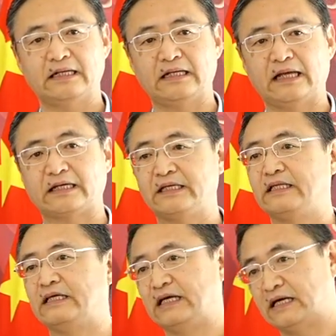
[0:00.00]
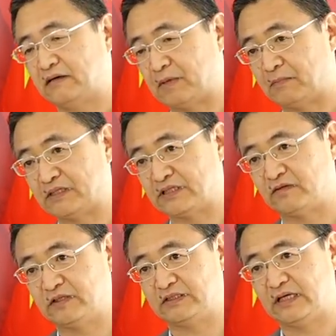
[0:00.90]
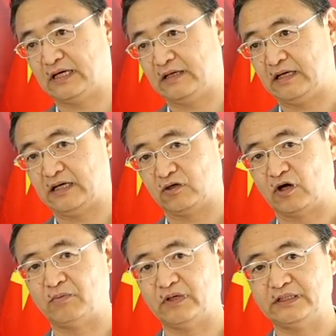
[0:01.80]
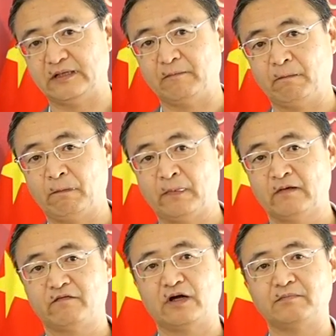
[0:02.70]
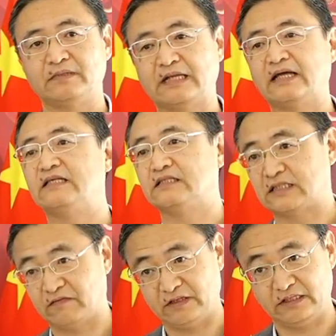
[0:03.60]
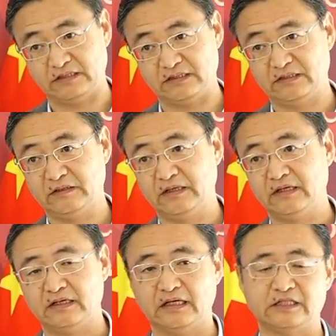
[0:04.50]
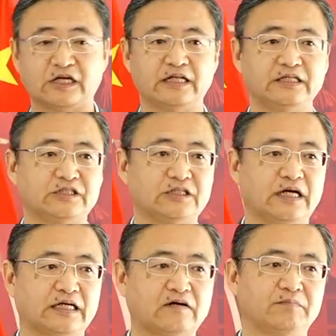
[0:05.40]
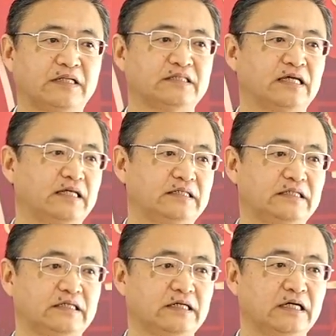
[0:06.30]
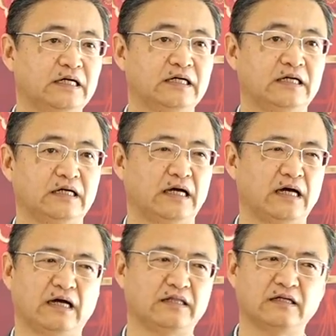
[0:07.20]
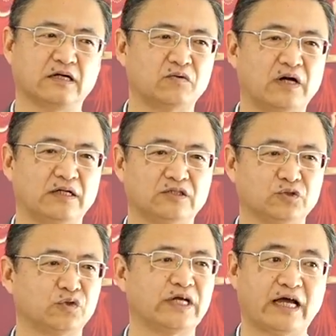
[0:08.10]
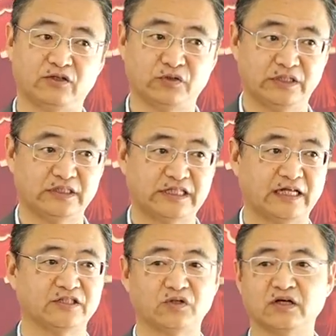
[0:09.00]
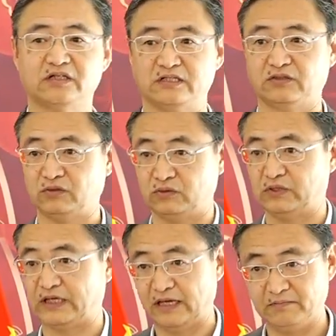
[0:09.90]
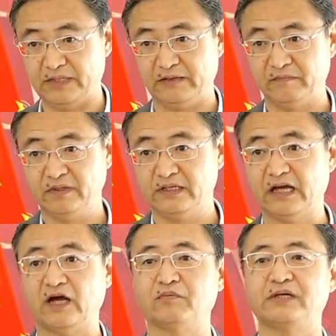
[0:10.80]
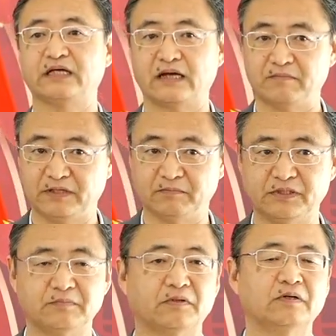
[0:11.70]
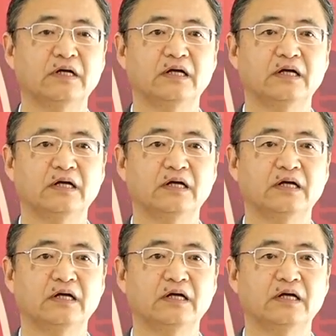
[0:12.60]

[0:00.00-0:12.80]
like in the uh, public service uh, uh cooperation, from 1970s, uh, Chinese uh, government sent, I think, around 300 Chinese doctors to the Gambia, yeah, helping Gambian people.